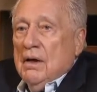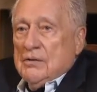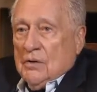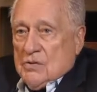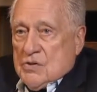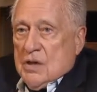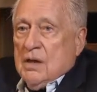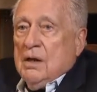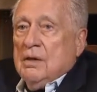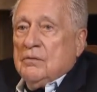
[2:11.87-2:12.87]
I took
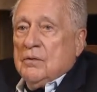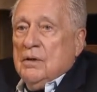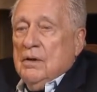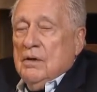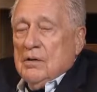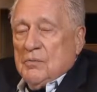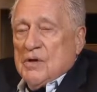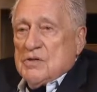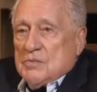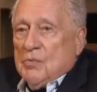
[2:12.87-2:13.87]
she and the
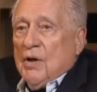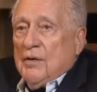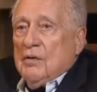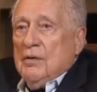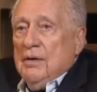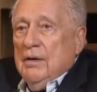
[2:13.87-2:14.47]
president's brother